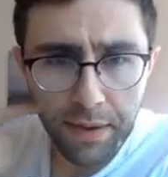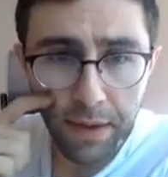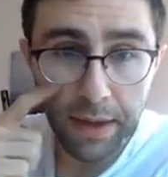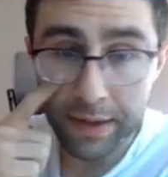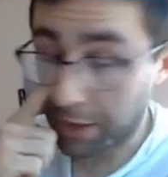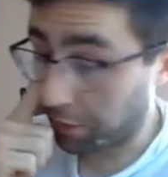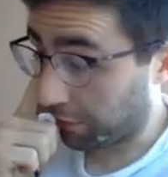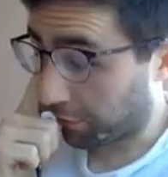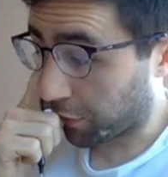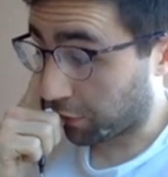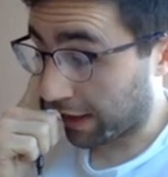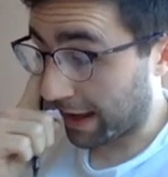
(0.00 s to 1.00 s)
And I know I've
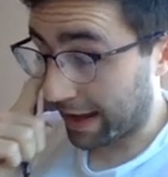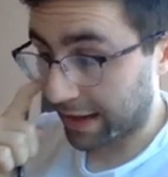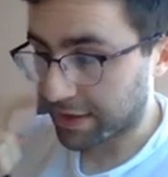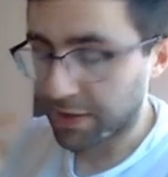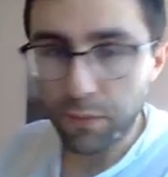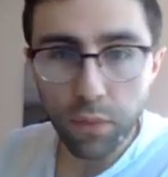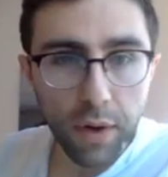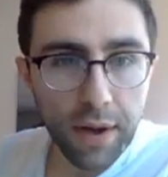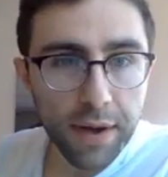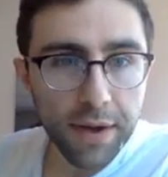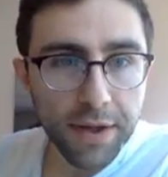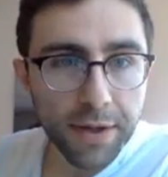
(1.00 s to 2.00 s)
called it x and
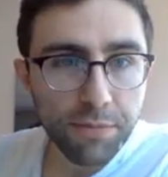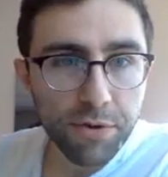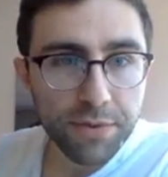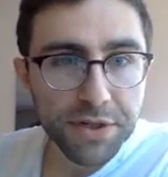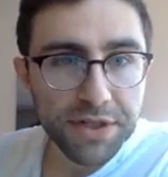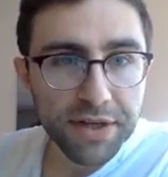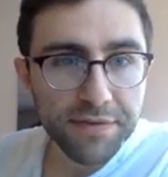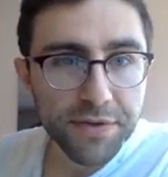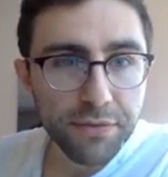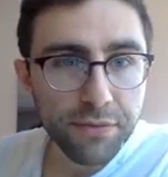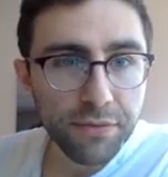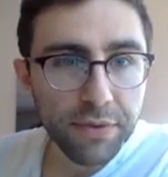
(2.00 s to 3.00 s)
y. You probably just have to
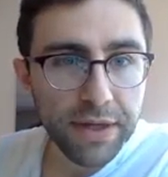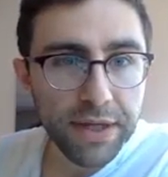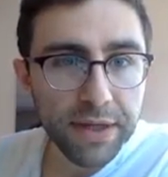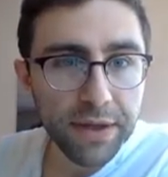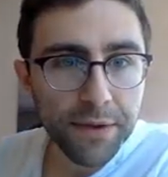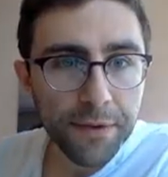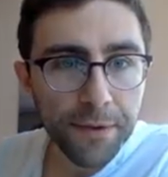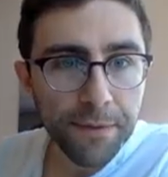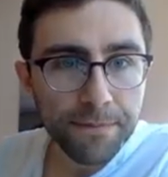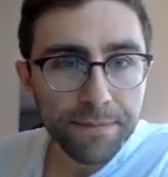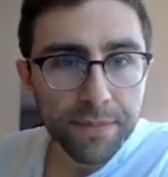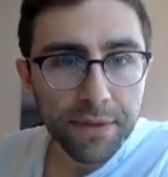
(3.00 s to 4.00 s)

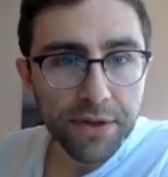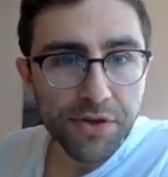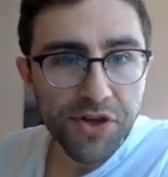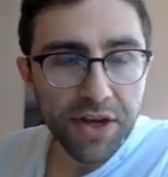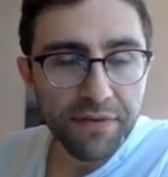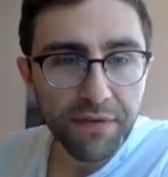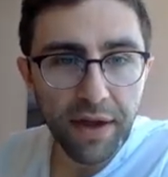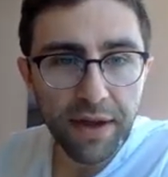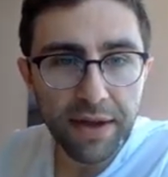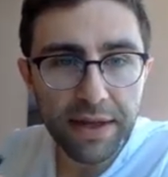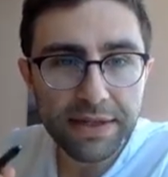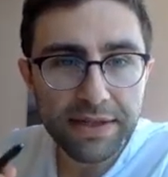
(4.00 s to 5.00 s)
re-jigify
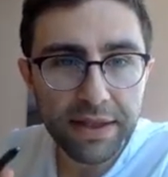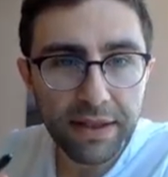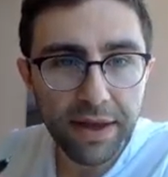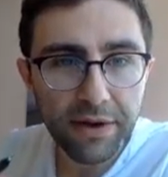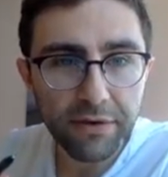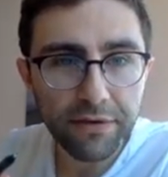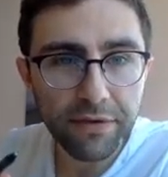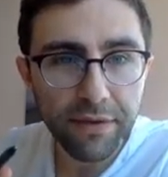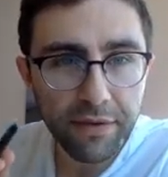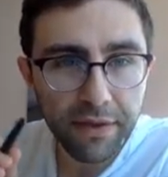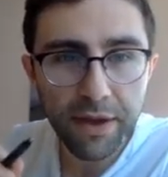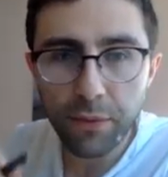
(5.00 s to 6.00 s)
it into the letters
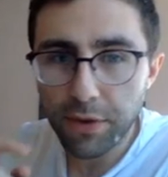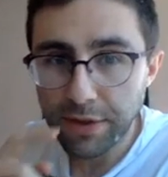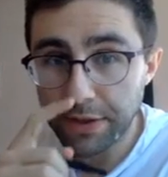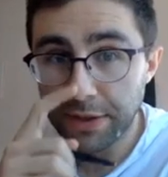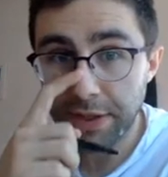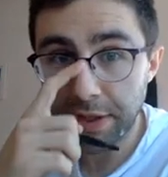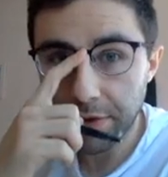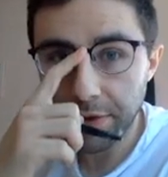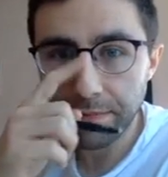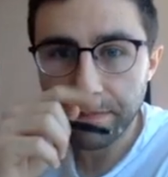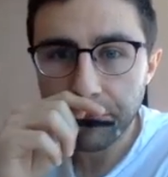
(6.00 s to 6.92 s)
that they wanted here.